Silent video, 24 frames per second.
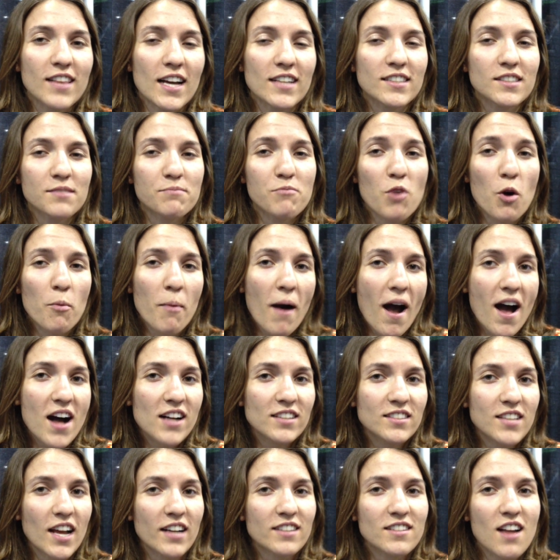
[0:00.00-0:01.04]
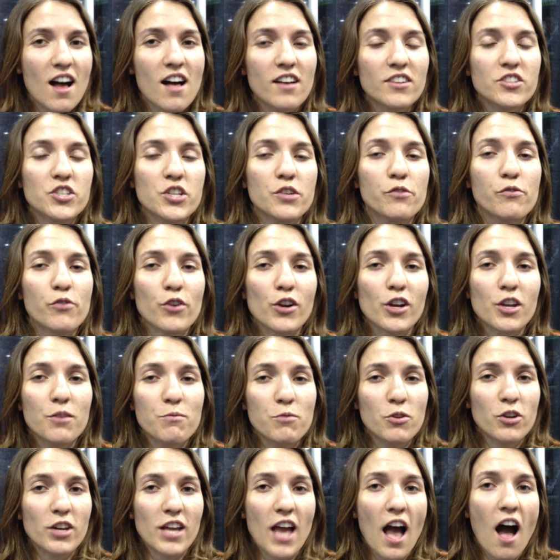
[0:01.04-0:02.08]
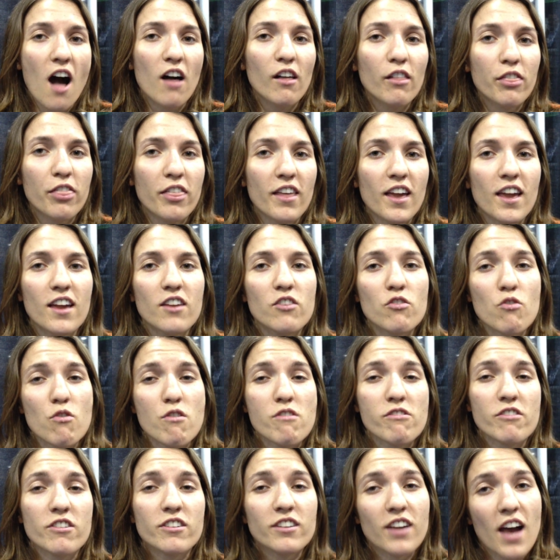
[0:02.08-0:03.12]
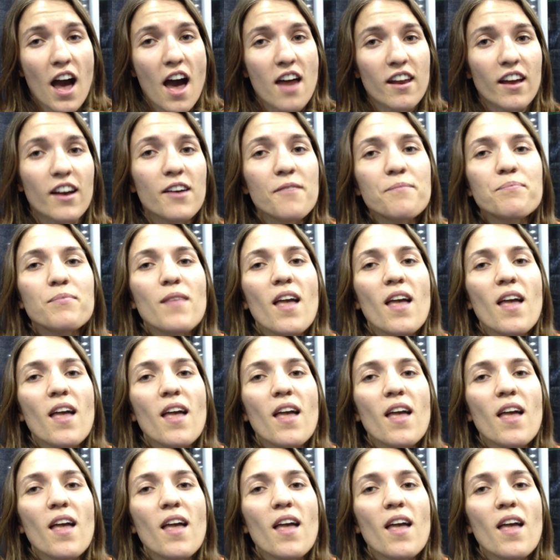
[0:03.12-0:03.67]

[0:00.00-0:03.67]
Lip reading: That's Mobile Technology for Community Health in northern Ghana.